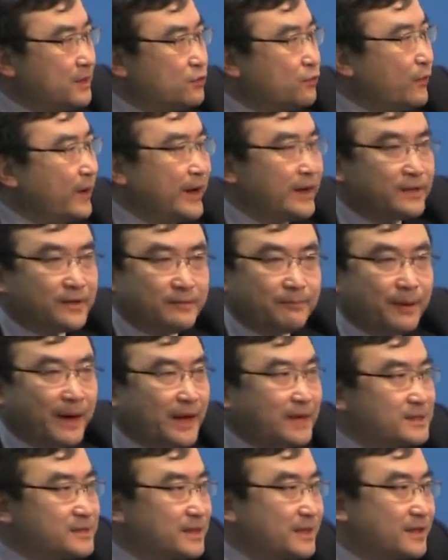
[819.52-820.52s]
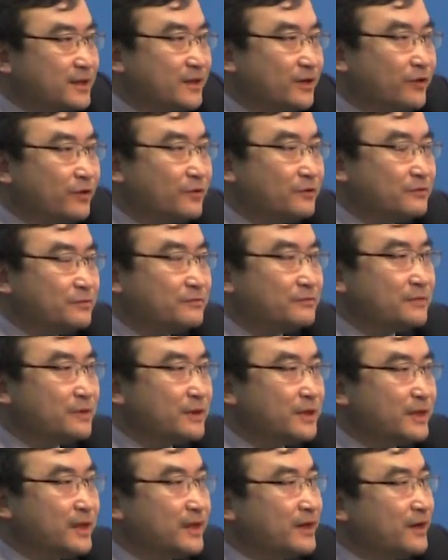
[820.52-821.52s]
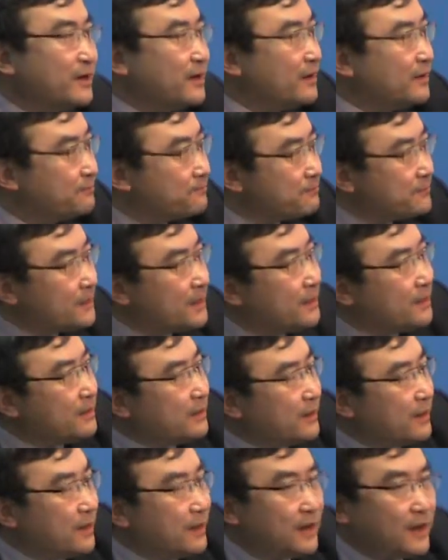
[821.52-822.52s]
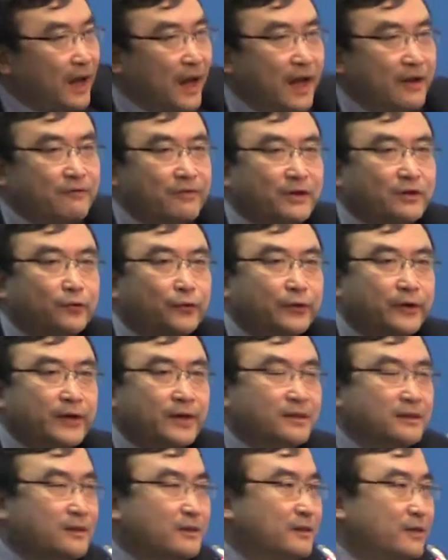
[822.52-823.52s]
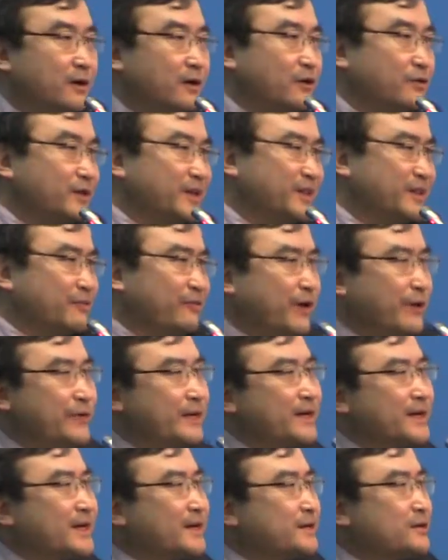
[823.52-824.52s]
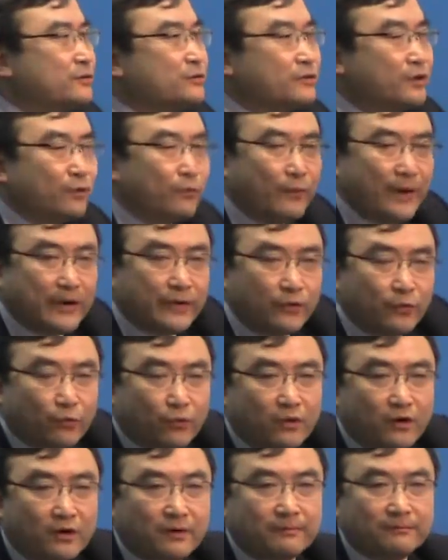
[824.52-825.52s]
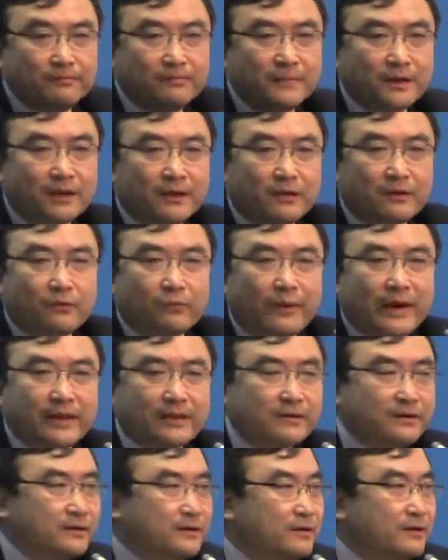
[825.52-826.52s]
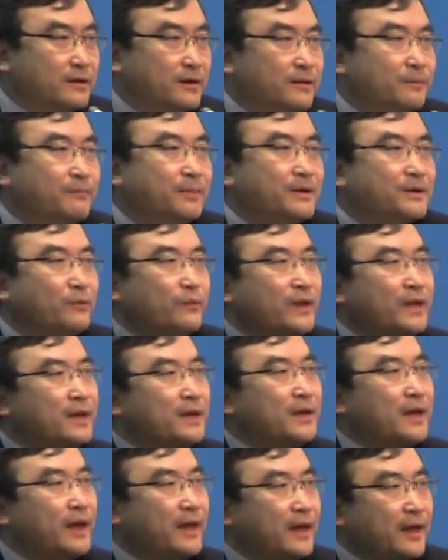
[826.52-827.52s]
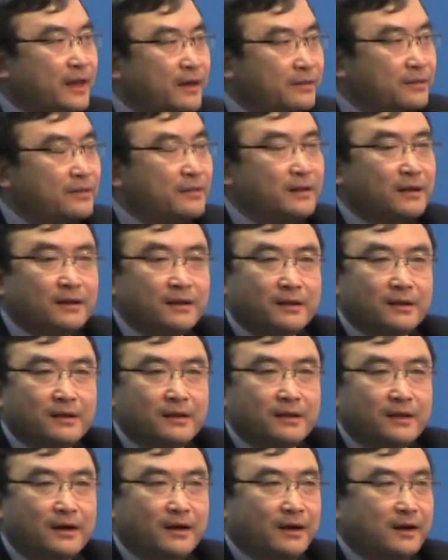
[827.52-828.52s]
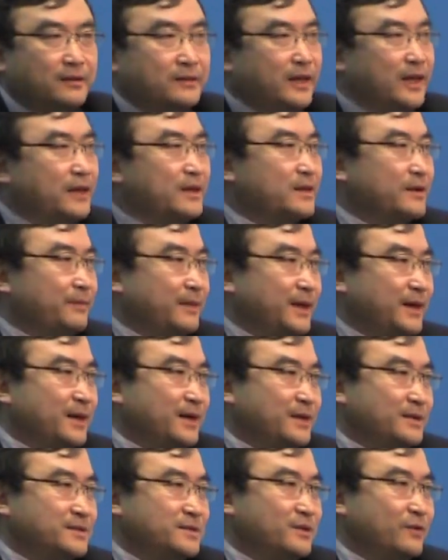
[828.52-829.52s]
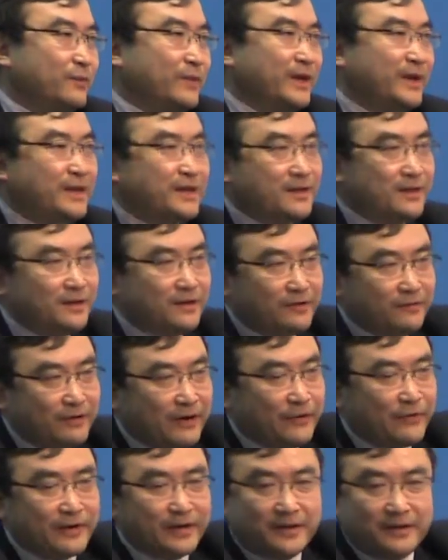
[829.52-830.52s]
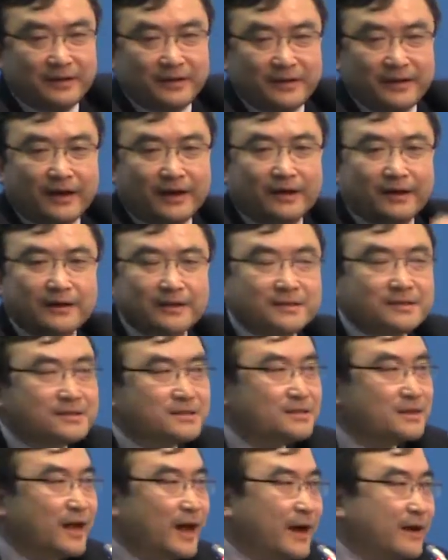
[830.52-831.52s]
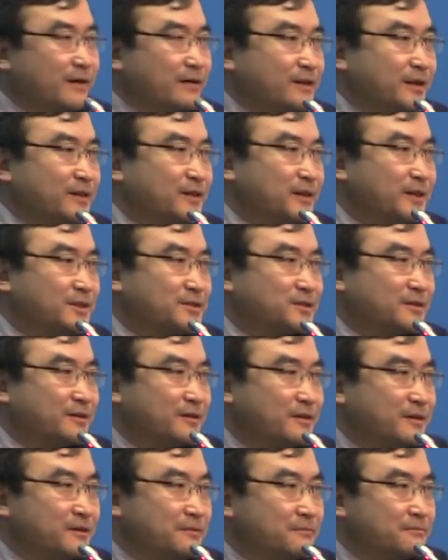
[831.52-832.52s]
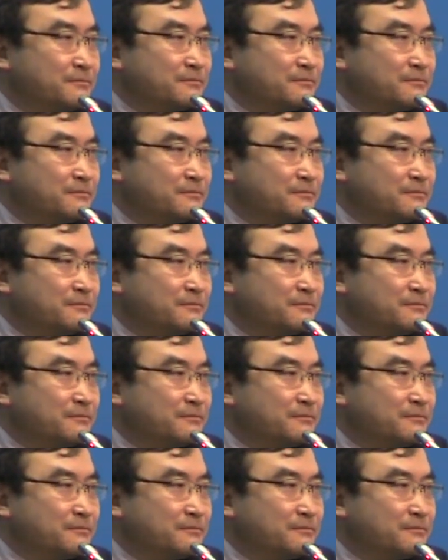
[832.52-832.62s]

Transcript: ride a bicycle in a heavy rain or in a very cold or very warm weather, but we can take the bus with a very nice air conditioner,